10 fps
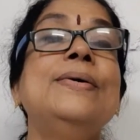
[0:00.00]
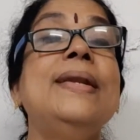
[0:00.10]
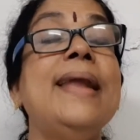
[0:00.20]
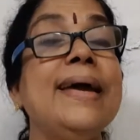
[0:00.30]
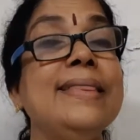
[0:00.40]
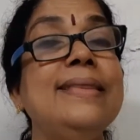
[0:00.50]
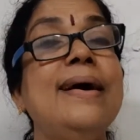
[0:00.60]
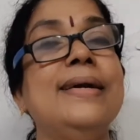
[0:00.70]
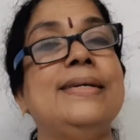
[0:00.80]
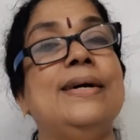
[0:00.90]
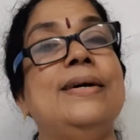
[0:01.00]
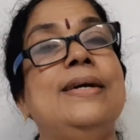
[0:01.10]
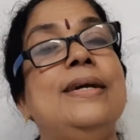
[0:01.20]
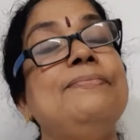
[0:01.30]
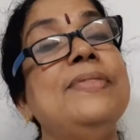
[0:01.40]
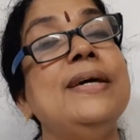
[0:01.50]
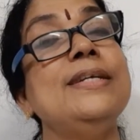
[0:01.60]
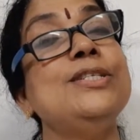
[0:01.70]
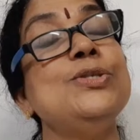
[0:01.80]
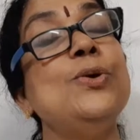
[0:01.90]
Like that, if there
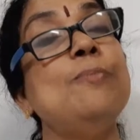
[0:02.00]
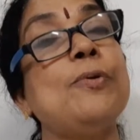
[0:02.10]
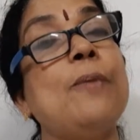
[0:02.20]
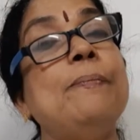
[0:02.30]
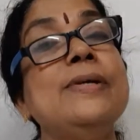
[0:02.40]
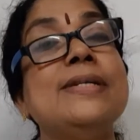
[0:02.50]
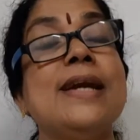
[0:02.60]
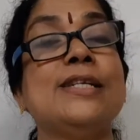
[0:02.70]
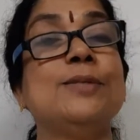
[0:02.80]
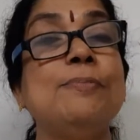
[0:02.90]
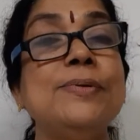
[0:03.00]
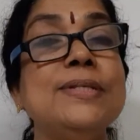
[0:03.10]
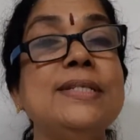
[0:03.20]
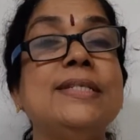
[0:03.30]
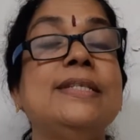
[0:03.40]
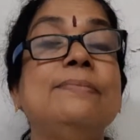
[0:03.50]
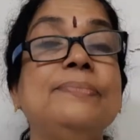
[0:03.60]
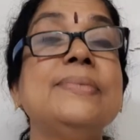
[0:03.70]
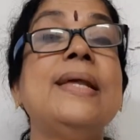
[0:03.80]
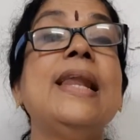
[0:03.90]
is no proper transport system,
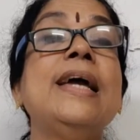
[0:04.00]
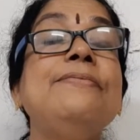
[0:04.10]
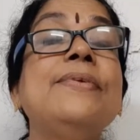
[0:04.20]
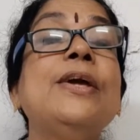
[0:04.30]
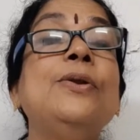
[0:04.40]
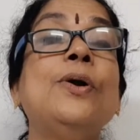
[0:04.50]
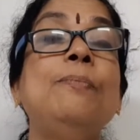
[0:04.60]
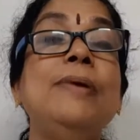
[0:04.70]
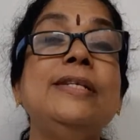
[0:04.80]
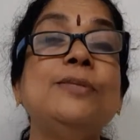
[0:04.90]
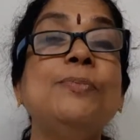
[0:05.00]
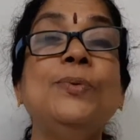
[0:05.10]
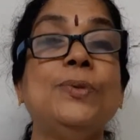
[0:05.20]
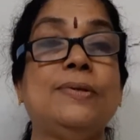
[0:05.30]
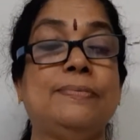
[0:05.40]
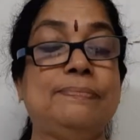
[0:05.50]
life cannot be smooth.